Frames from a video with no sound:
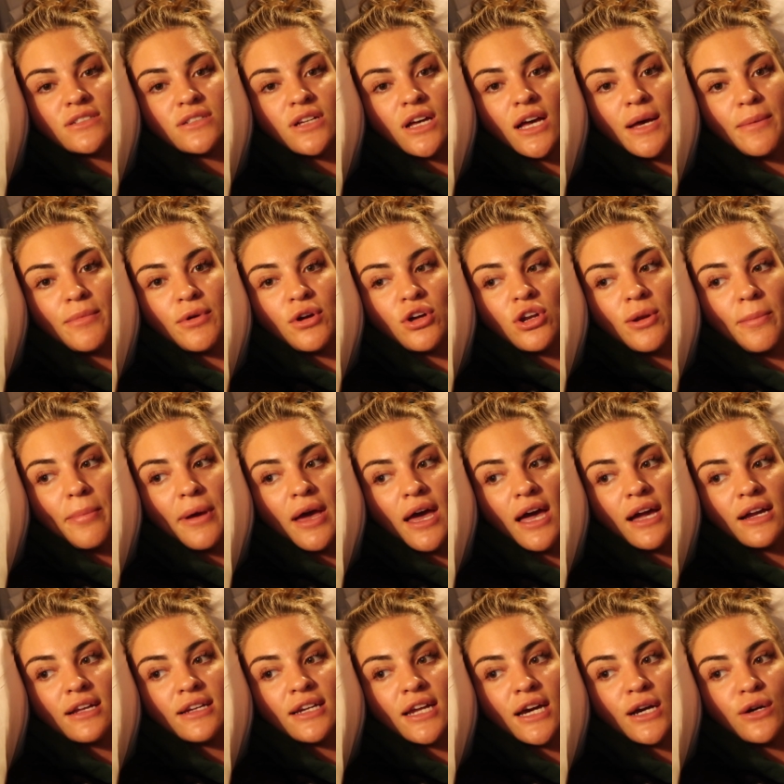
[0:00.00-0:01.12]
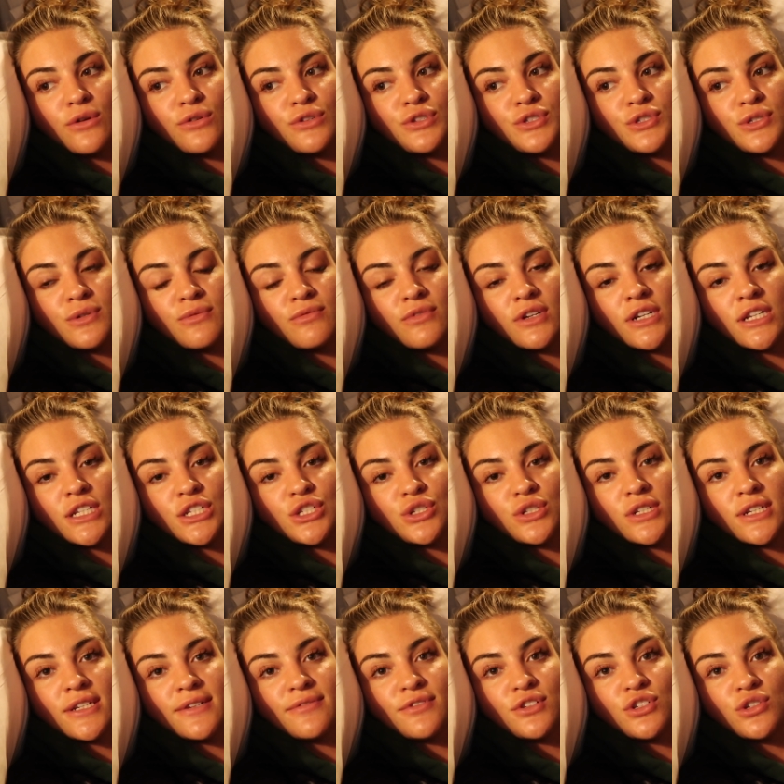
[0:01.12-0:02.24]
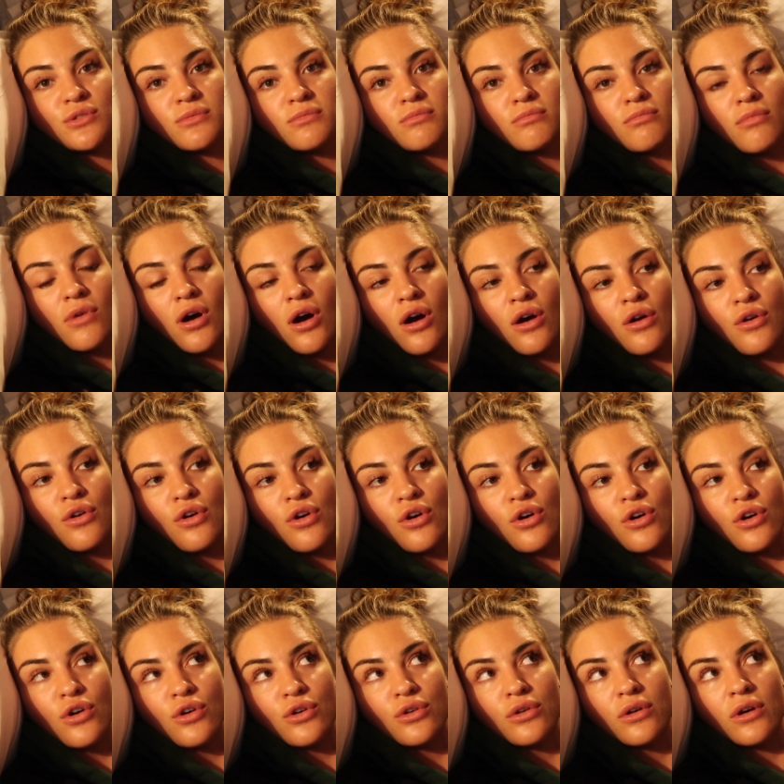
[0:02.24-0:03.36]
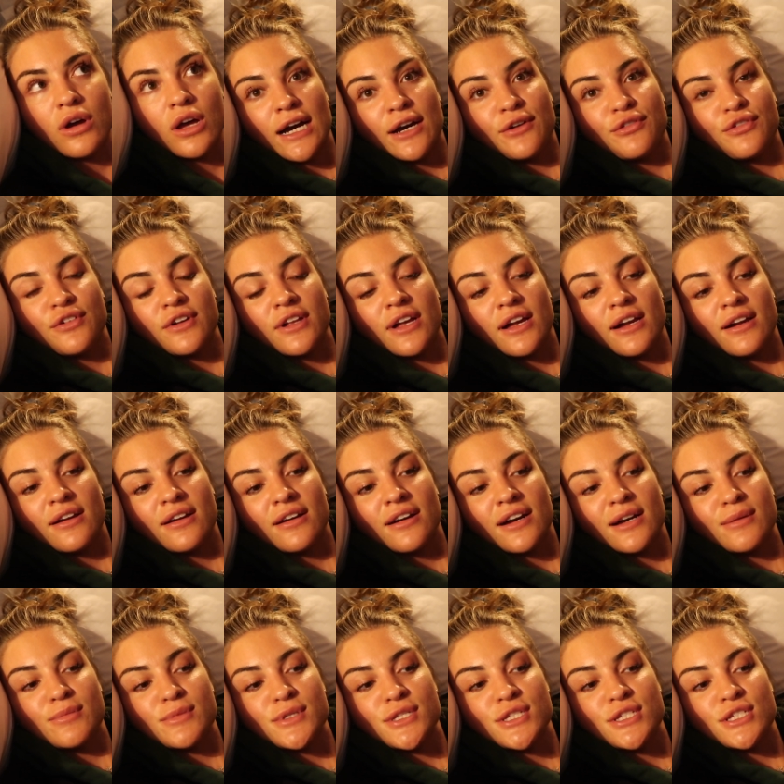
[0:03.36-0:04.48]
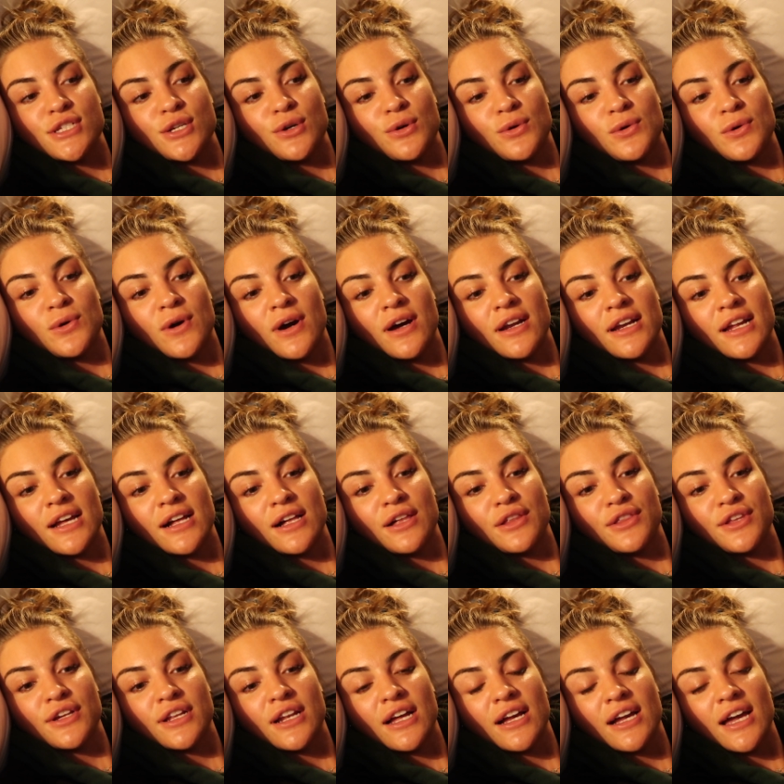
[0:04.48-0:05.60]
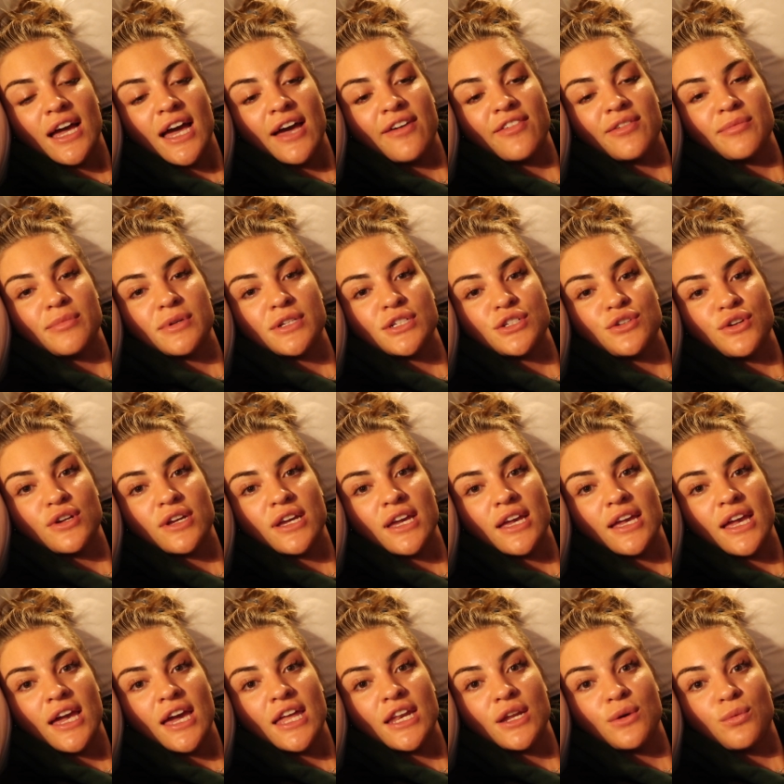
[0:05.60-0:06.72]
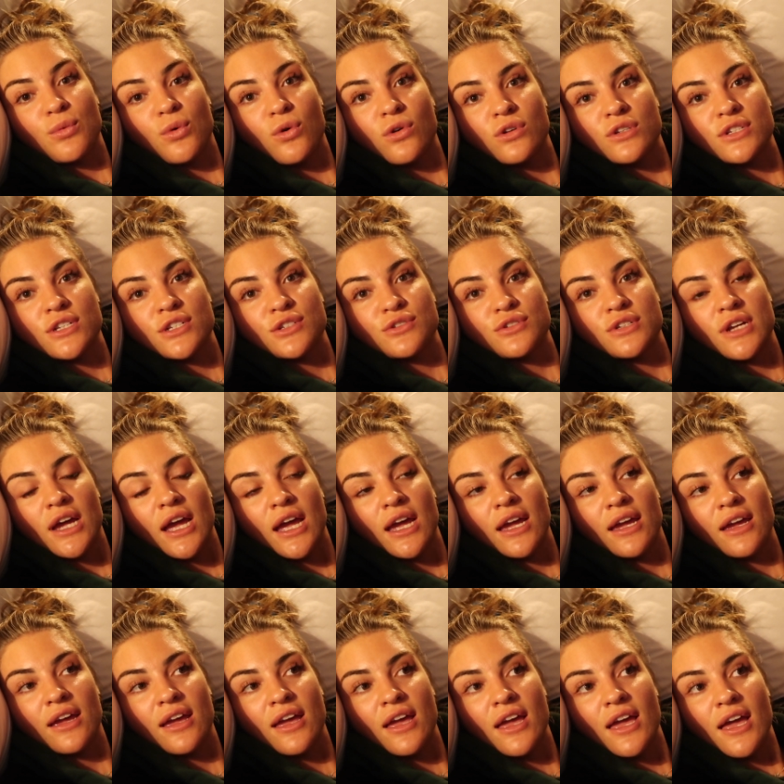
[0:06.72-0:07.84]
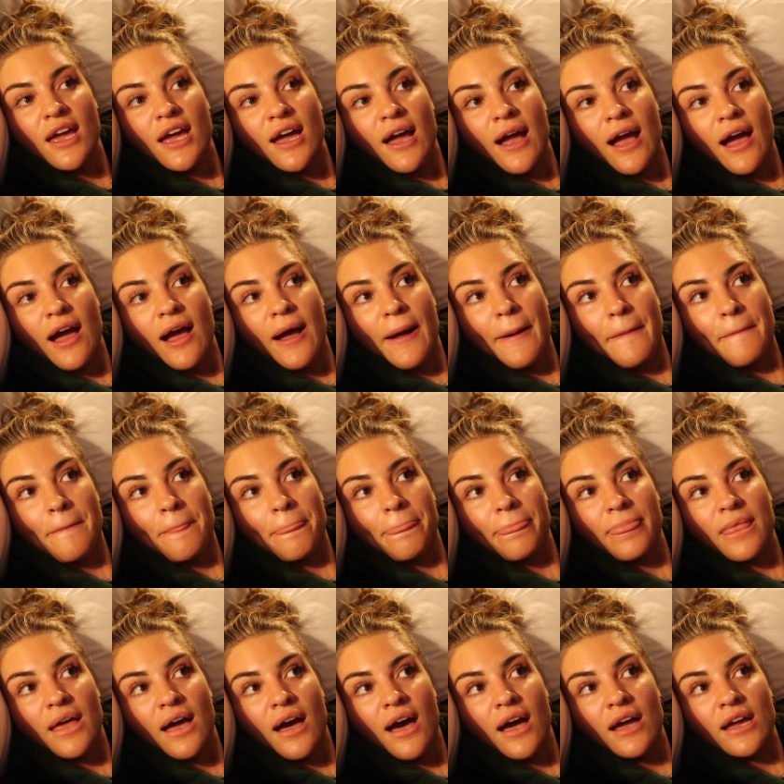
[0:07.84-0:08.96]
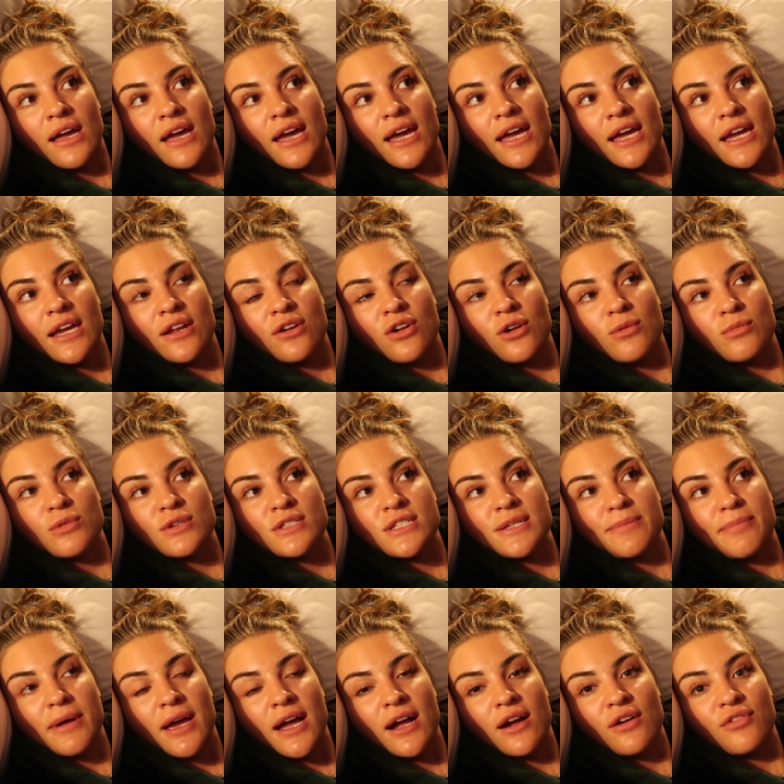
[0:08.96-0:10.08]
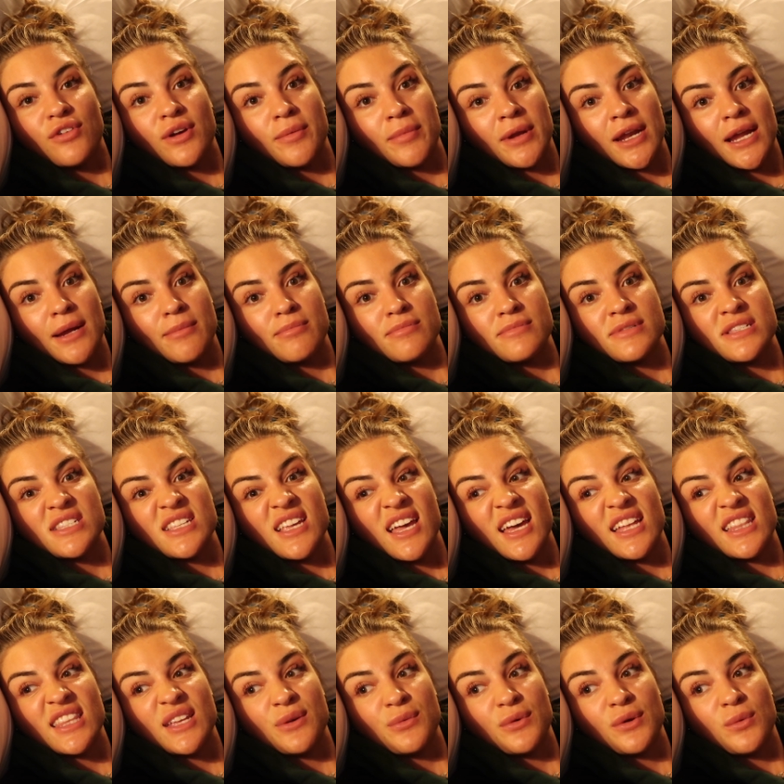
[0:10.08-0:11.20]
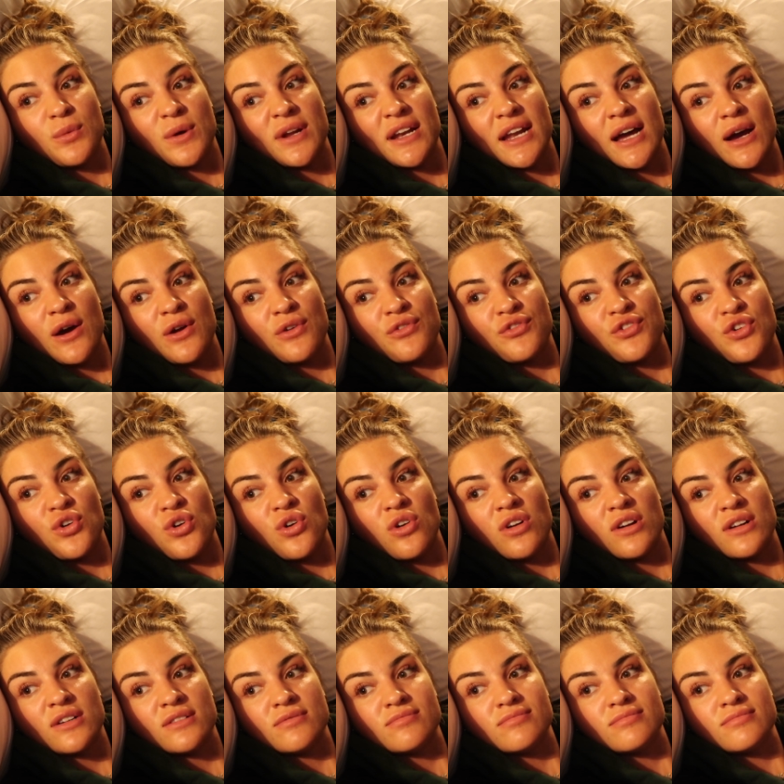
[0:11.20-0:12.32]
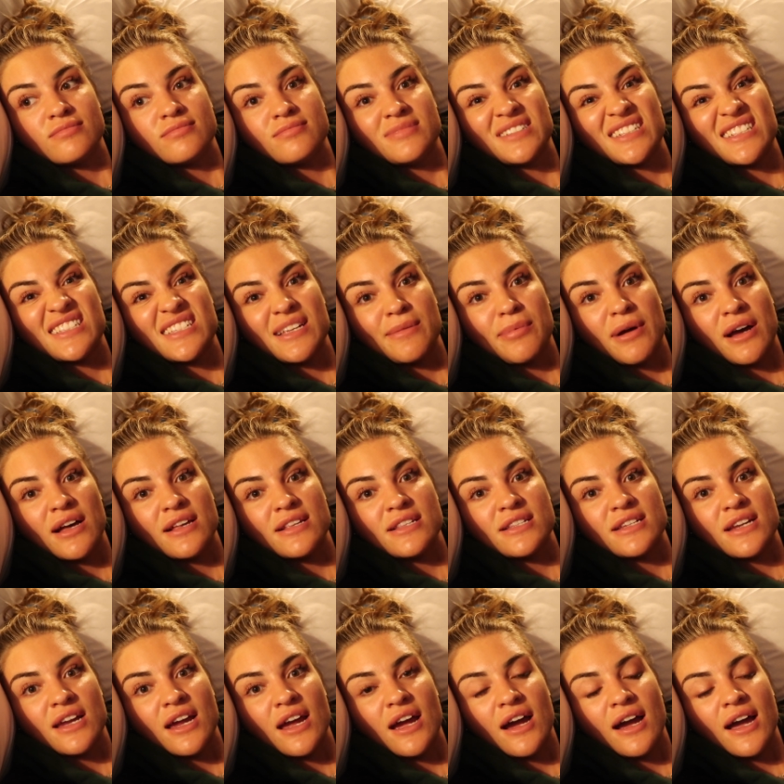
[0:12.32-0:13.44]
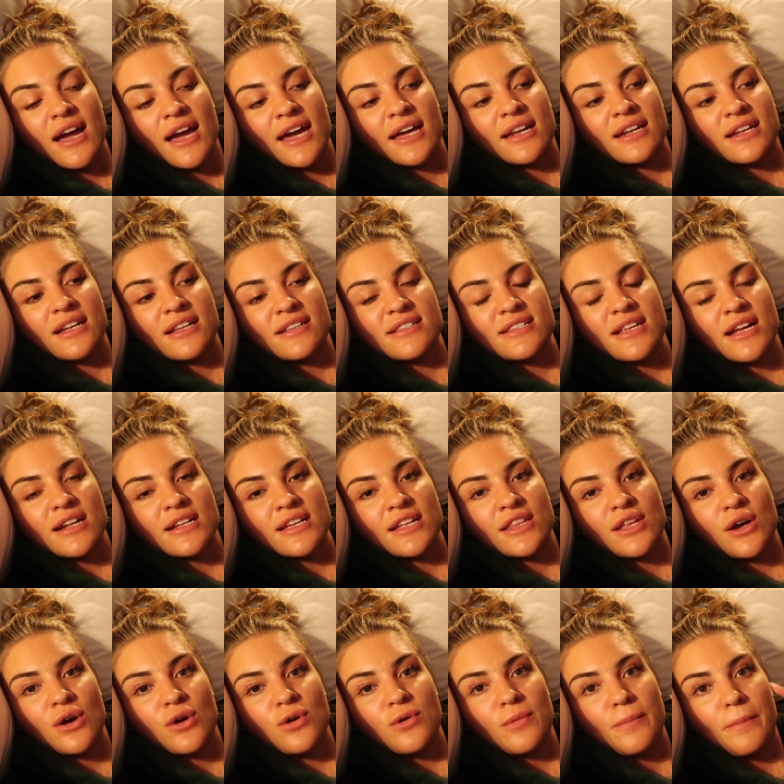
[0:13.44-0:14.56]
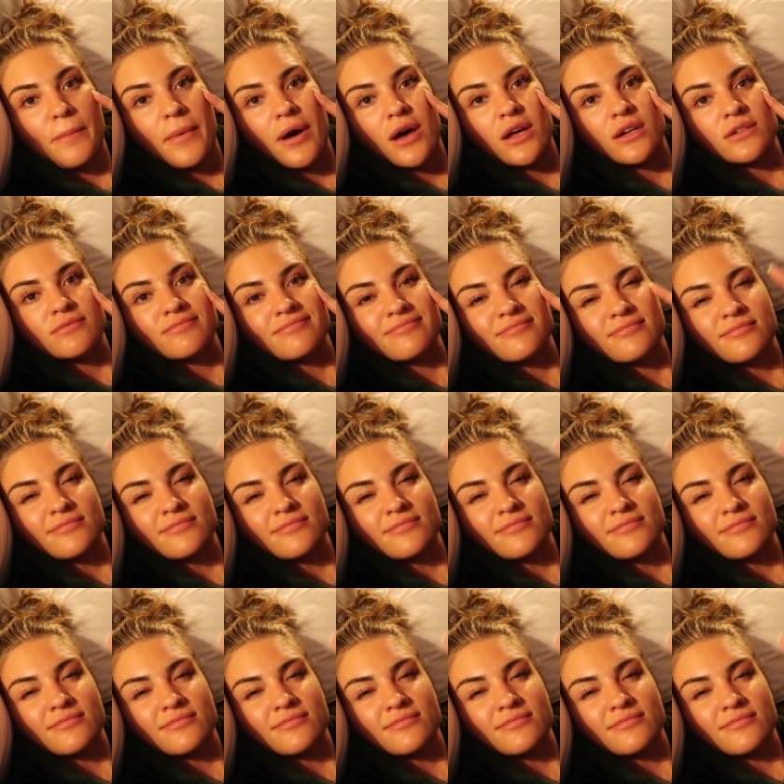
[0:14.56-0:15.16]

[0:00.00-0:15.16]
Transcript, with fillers: I'm gonna pack now, so I'm ready to leave tomorrow. I feel like I'm so unhealthy, like I haven't been drinking any water today. Um, I ate almost a bag of M&Ms and then we went out for pizza pasta. I had lasagna though, but